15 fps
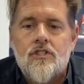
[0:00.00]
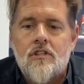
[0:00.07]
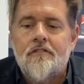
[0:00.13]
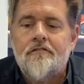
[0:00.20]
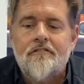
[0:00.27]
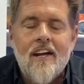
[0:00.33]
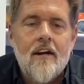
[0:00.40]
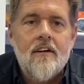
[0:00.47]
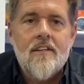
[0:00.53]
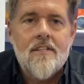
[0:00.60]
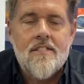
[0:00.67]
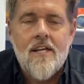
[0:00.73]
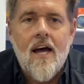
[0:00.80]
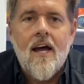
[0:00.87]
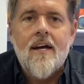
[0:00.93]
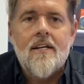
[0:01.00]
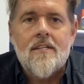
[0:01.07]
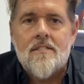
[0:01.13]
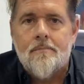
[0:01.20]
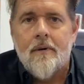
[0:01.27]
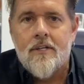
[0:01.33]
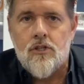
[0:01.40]
to vary the diet
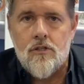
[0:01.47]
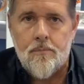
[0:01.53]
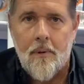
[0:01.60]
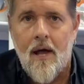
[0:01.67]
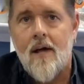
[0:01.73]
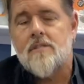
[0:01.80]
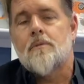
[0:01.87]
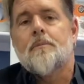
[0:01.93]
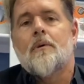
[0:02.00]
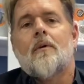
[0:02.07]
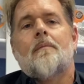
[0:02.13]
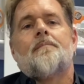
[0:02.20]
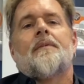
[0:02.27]
as much as possible.